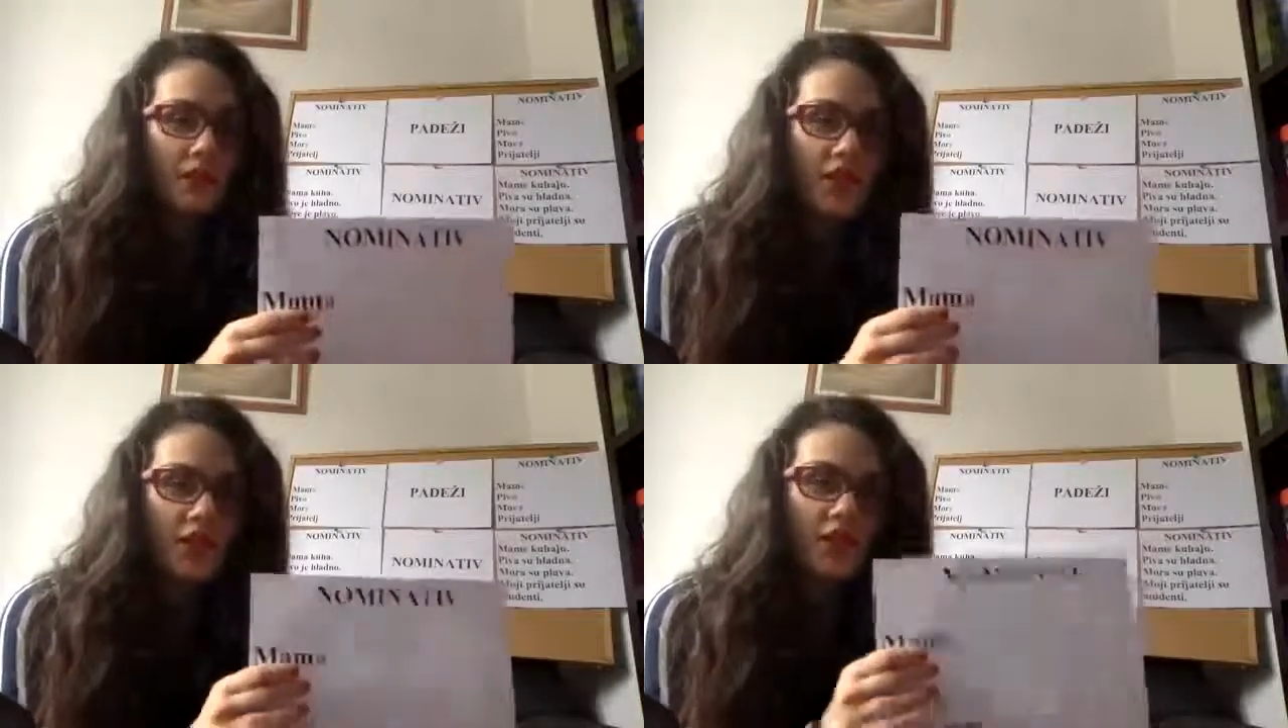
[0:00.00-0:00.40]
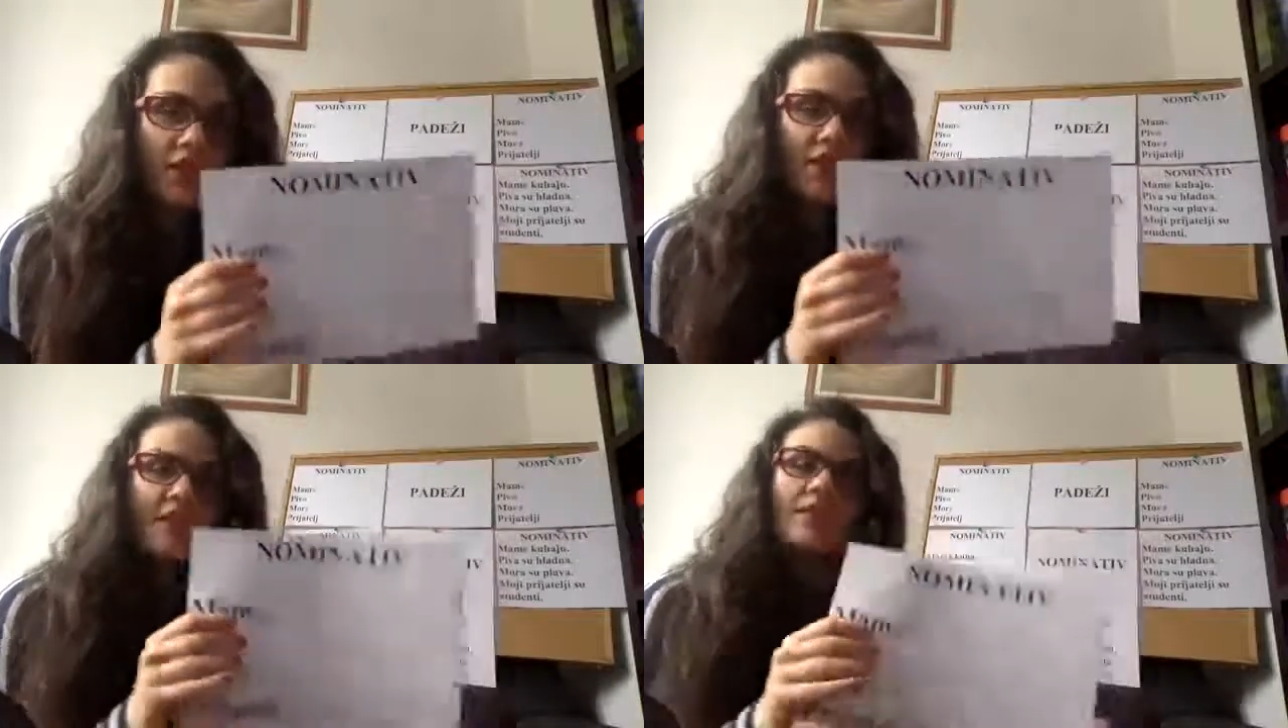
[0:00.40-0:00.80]

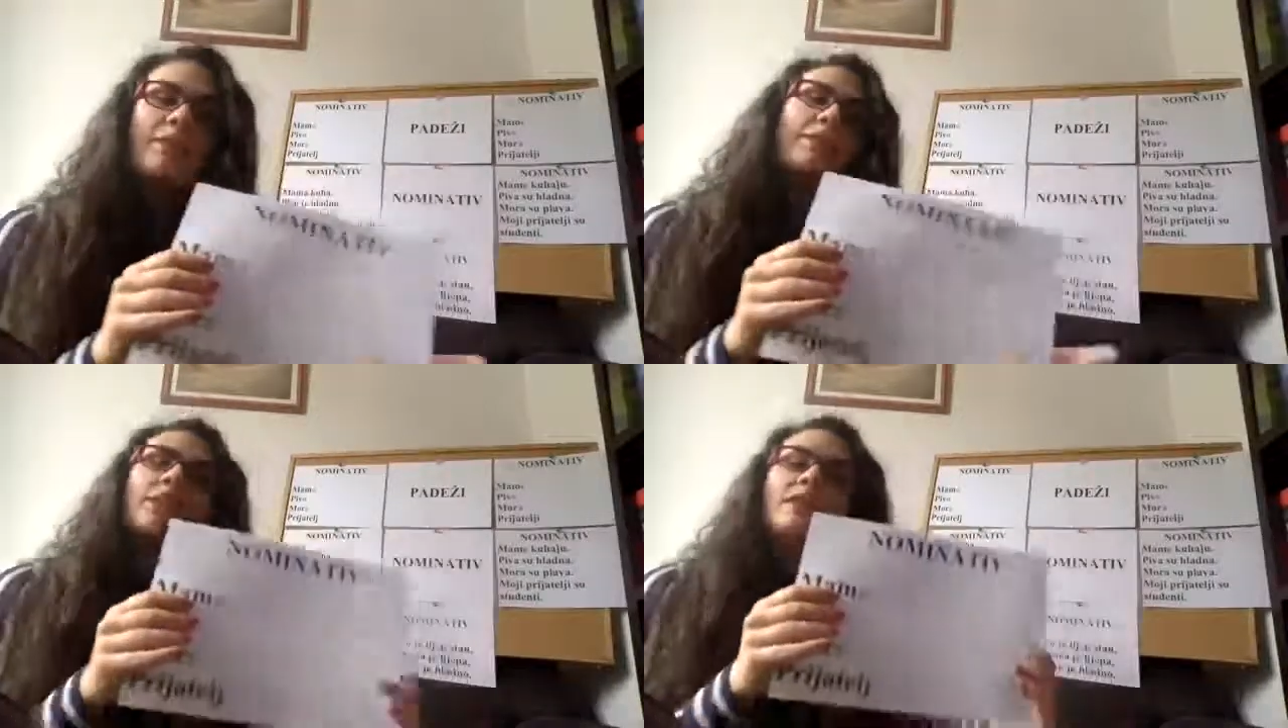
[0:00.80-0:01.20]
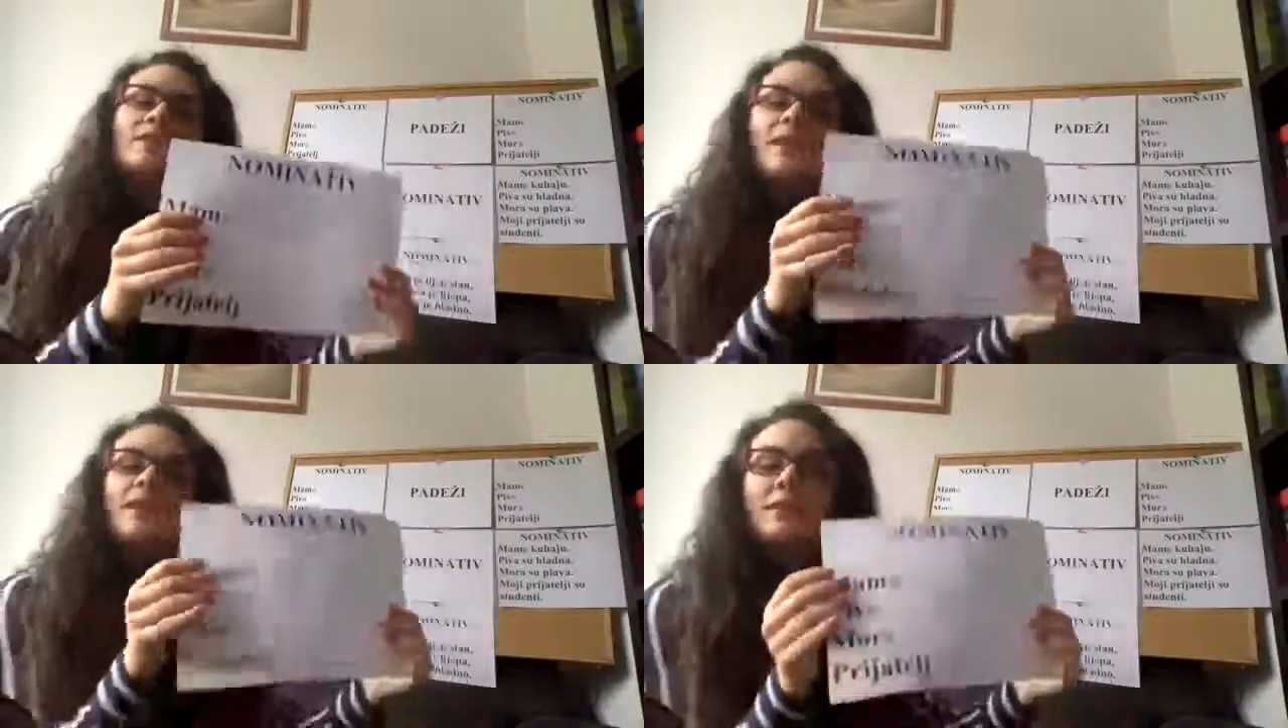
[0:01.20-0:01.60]
Gender system
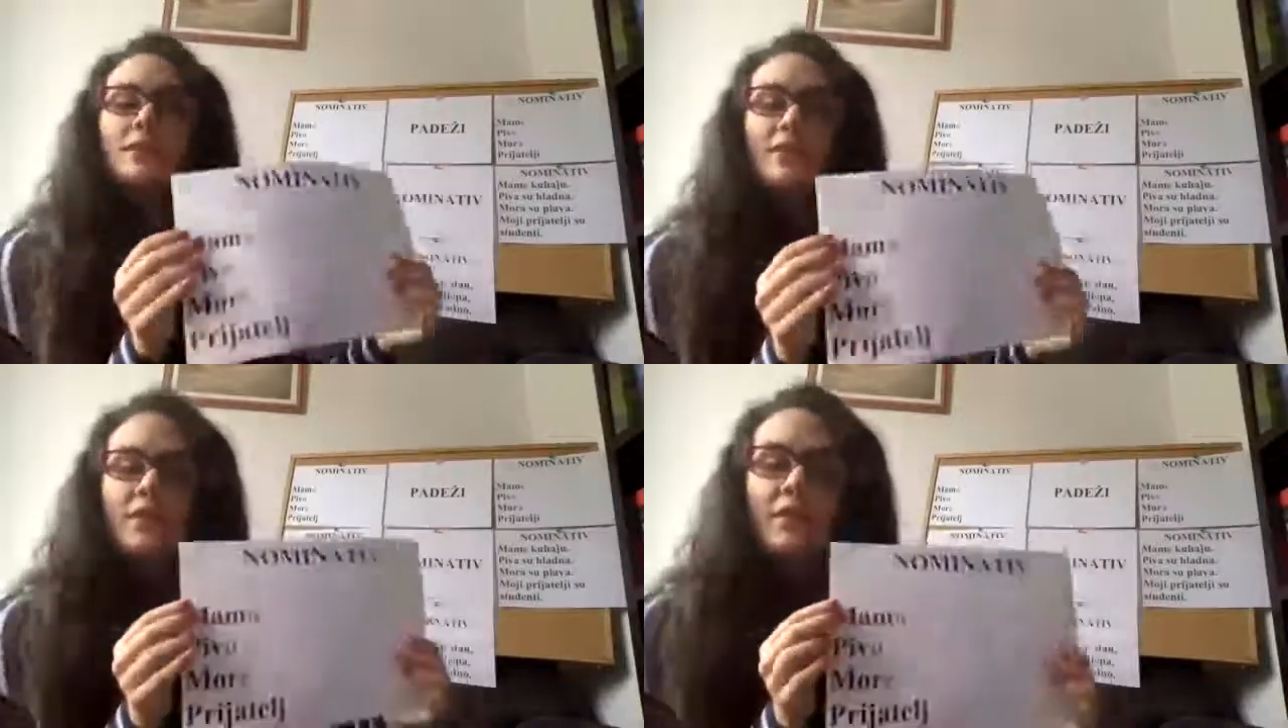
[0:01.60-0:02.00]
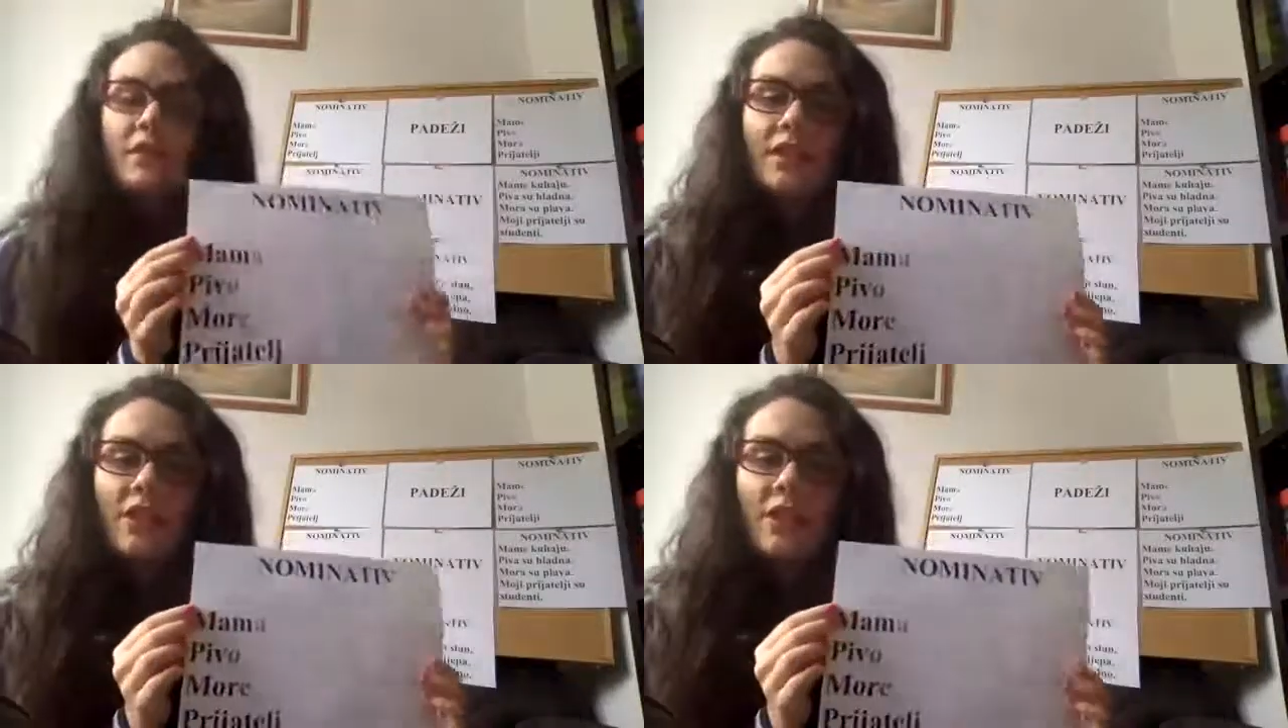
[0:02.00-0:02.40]
is not
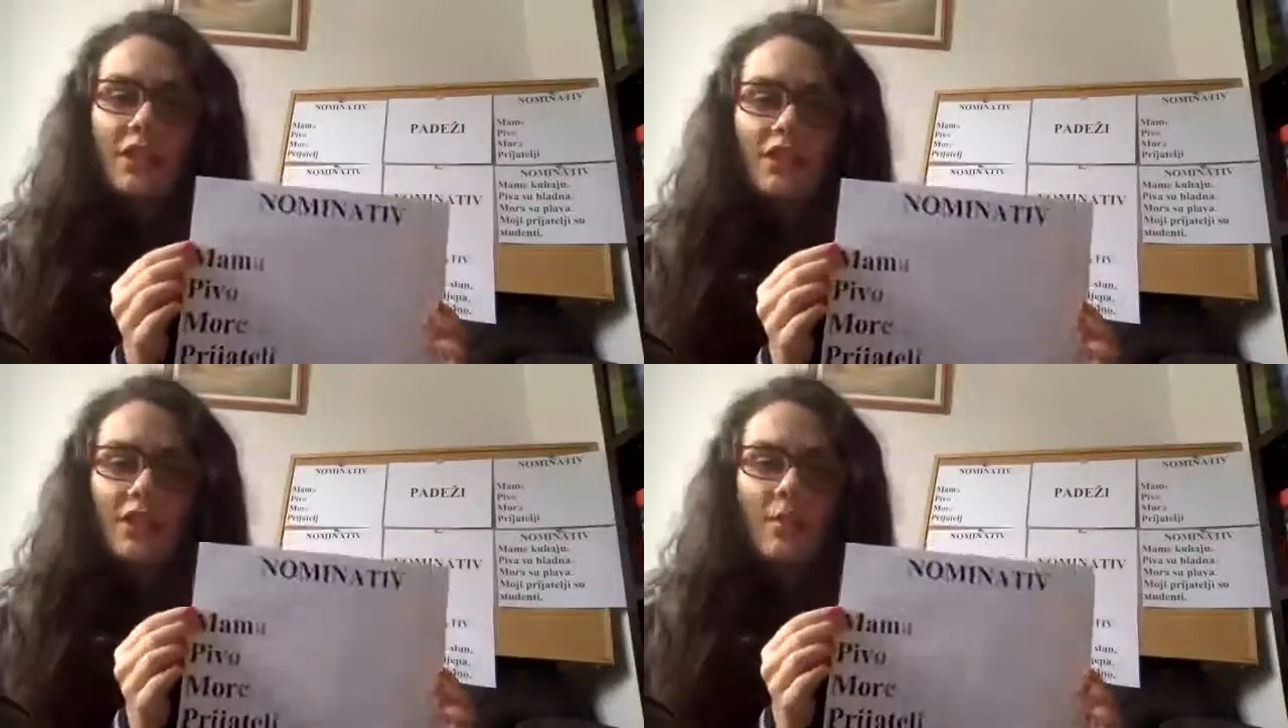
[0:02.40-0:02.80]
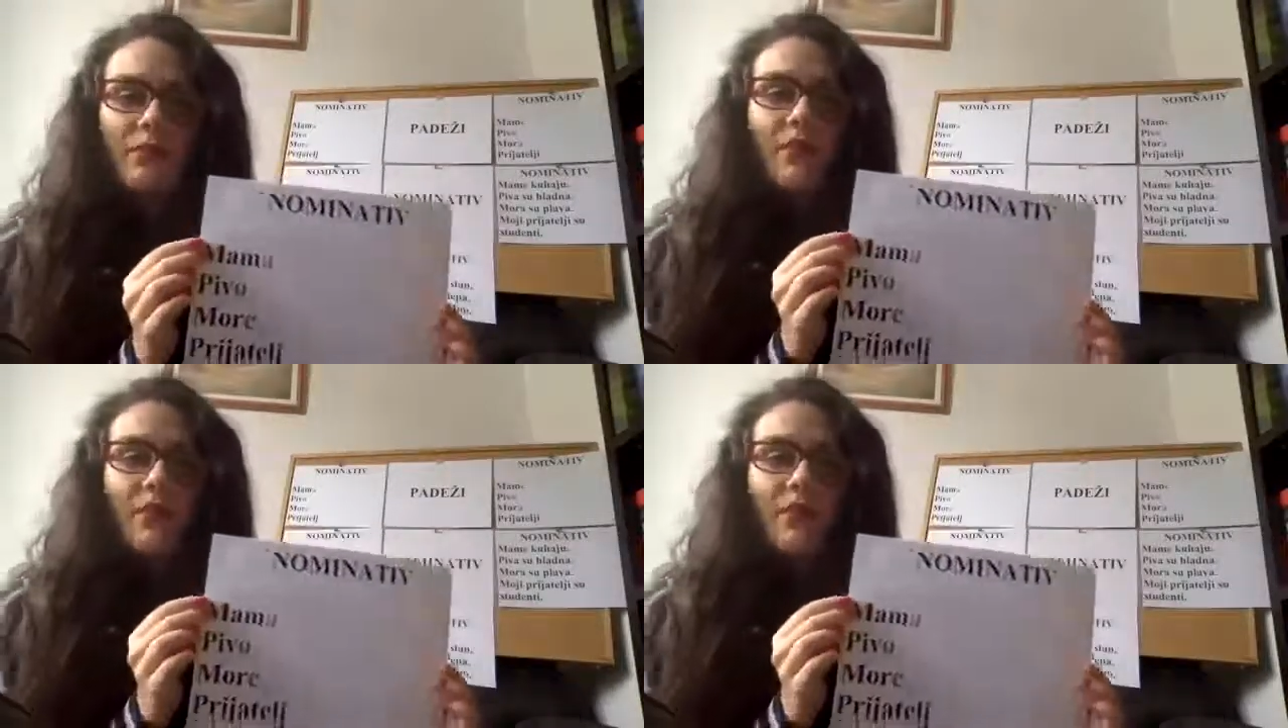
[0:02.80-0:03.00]
difficult in Croatia.